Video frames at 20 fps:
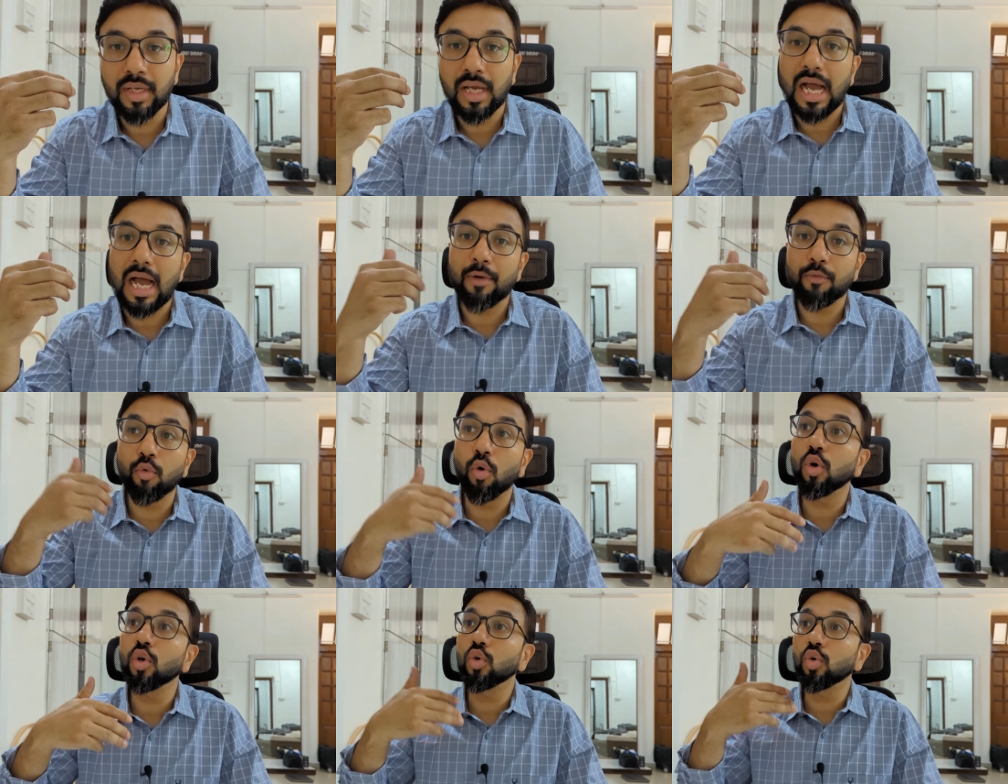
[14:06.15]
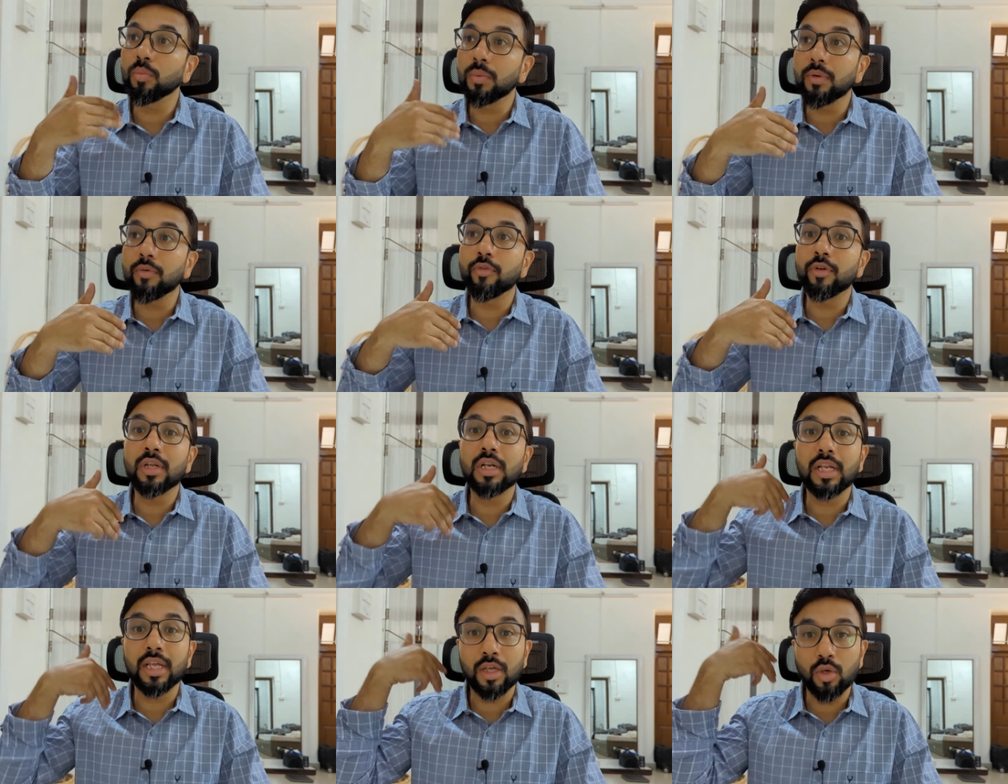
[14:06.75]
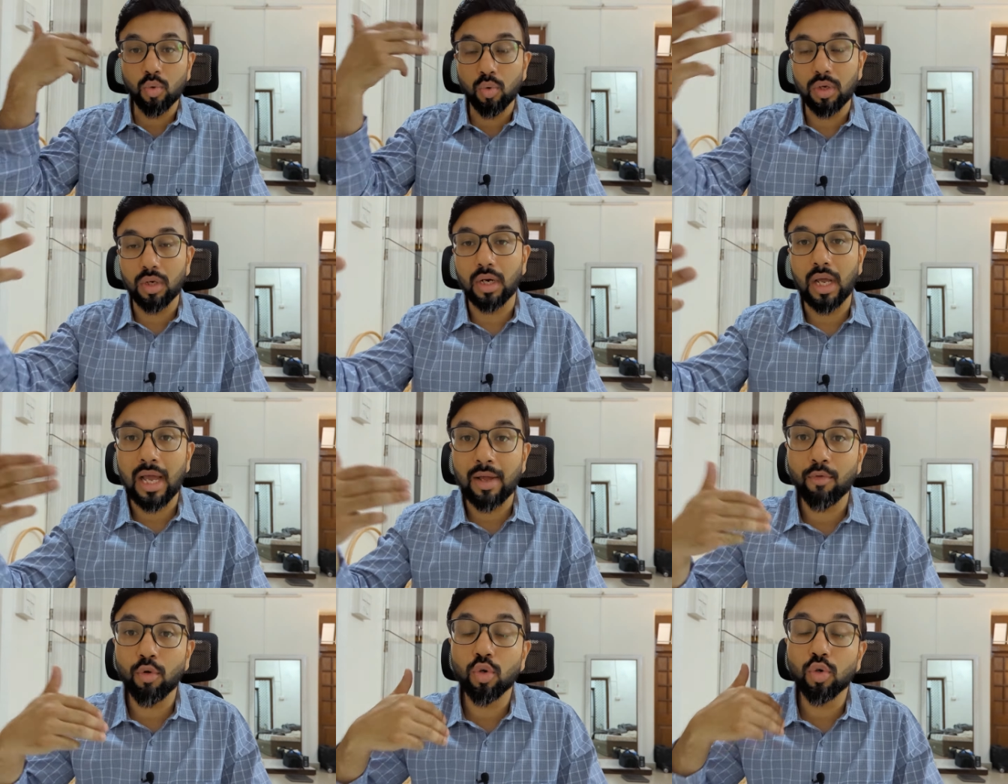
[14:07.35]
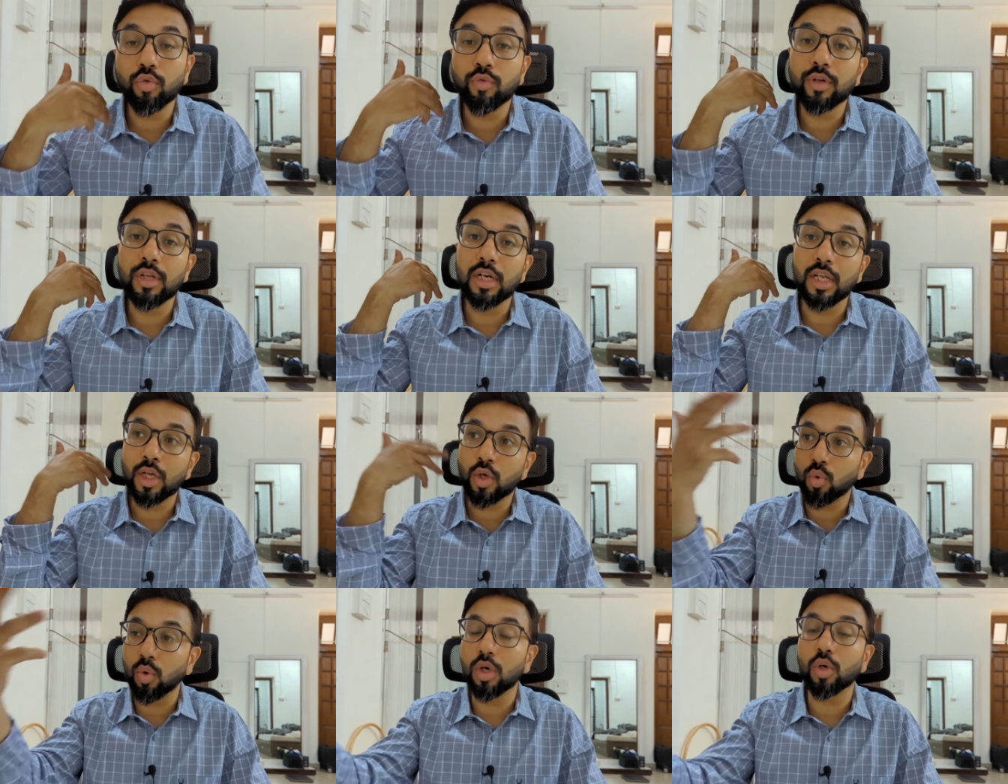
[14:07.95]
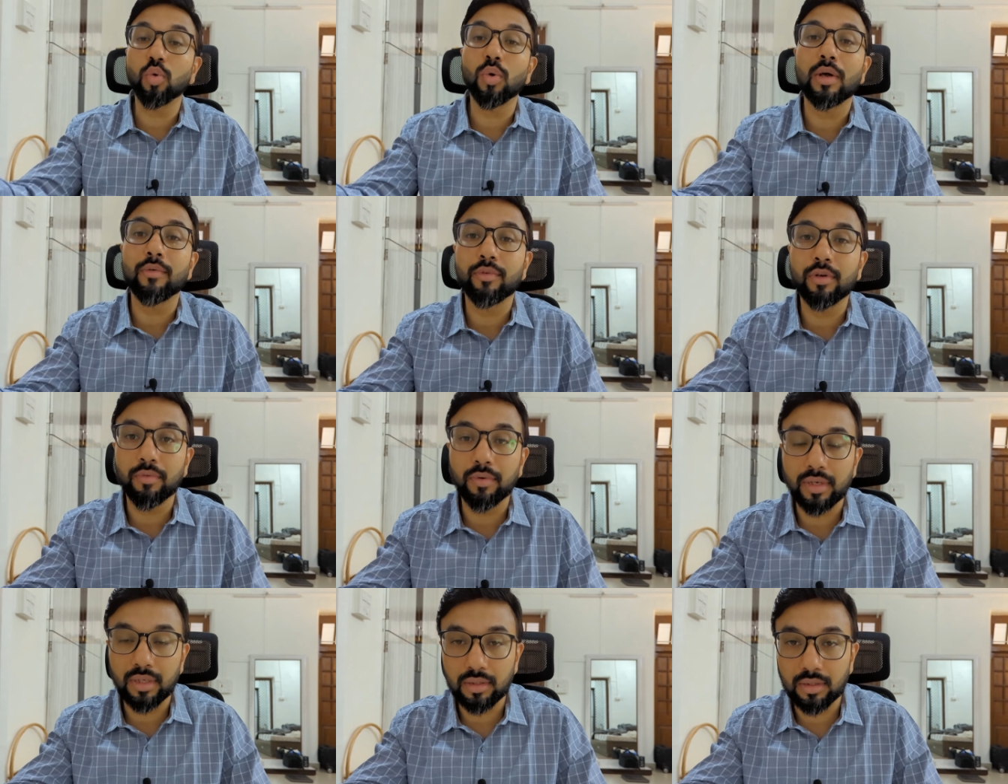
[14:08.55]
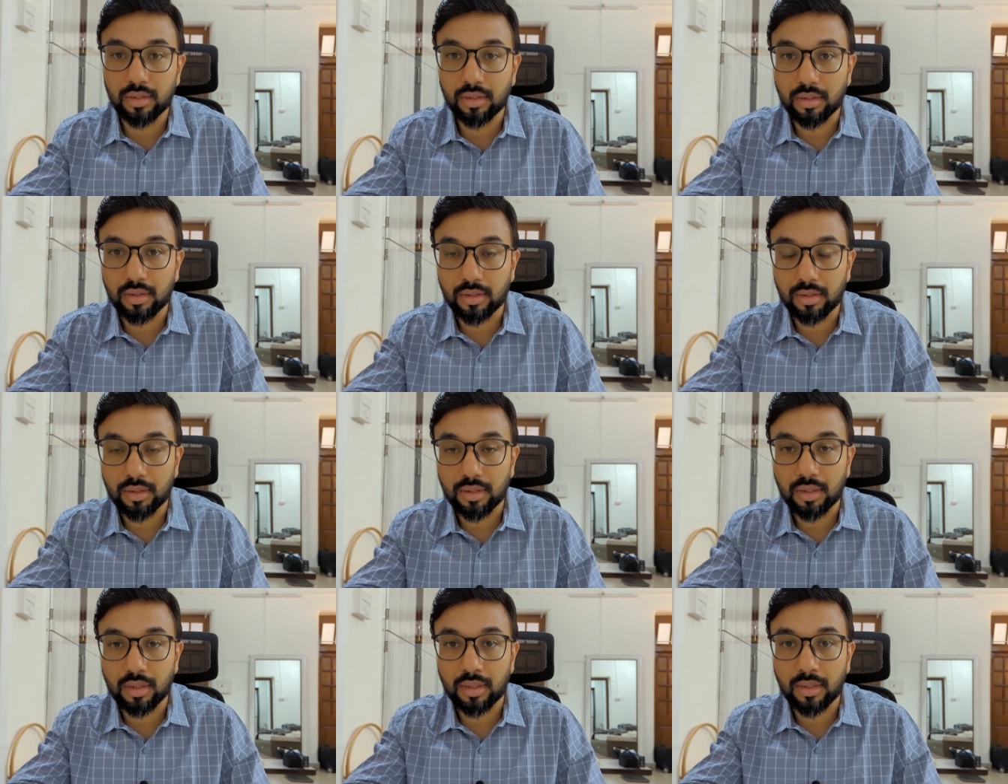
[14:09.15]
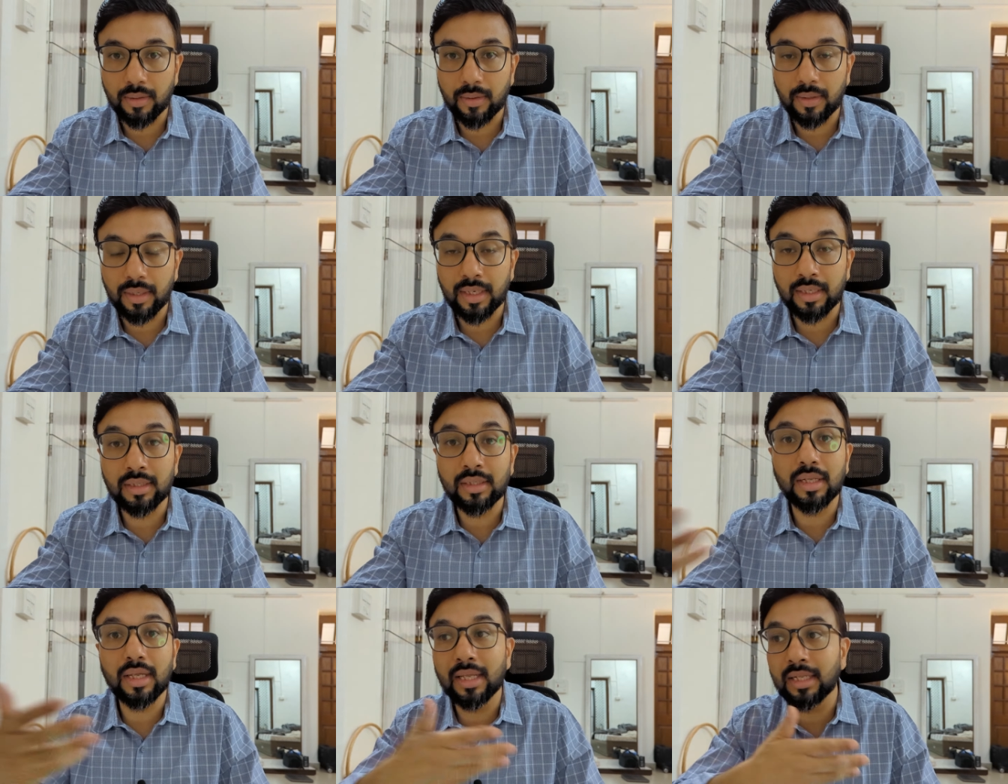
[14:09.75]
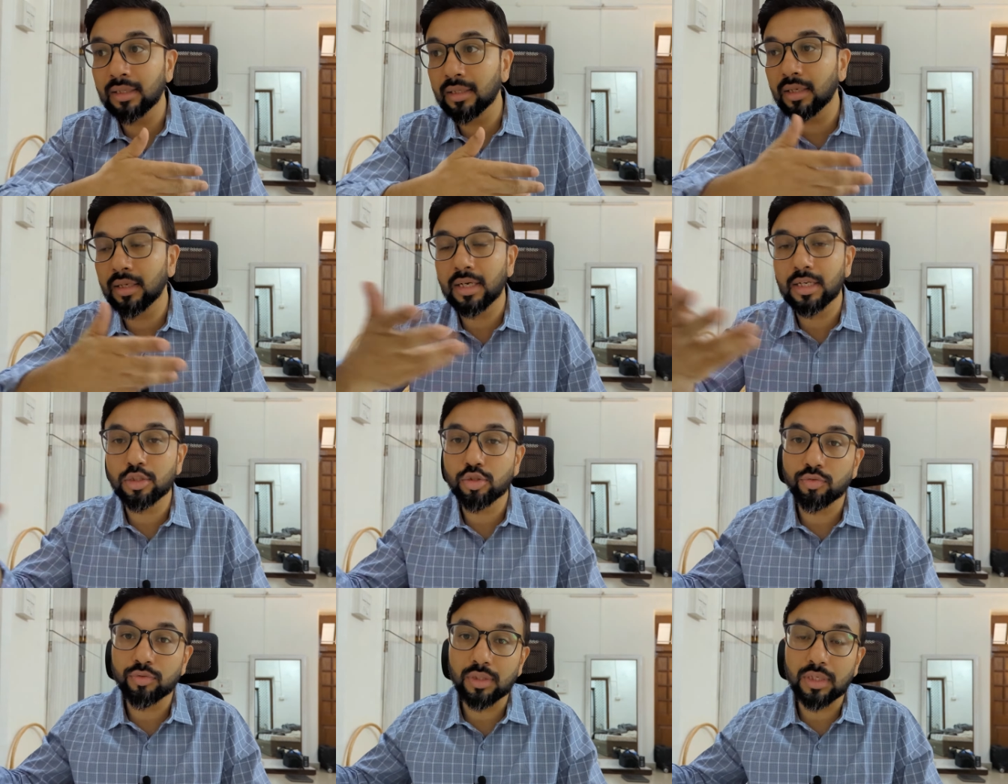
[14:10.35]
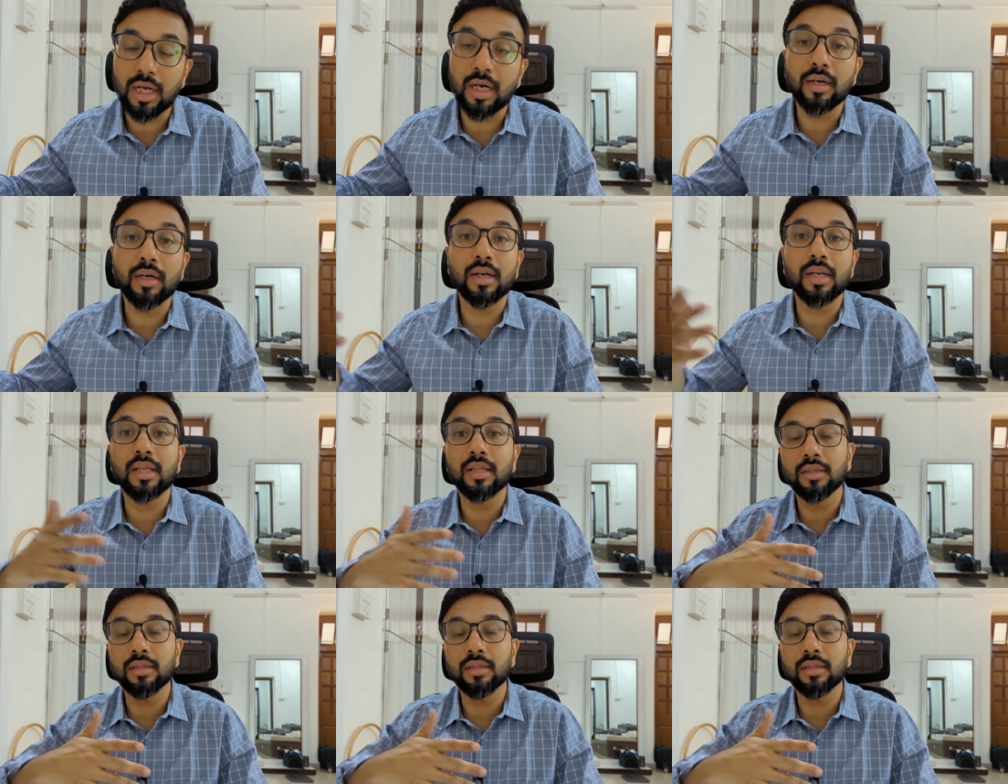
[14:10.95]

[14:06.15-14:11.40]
I want to feel equal. I want to feel equal to everyone in the rest of the country,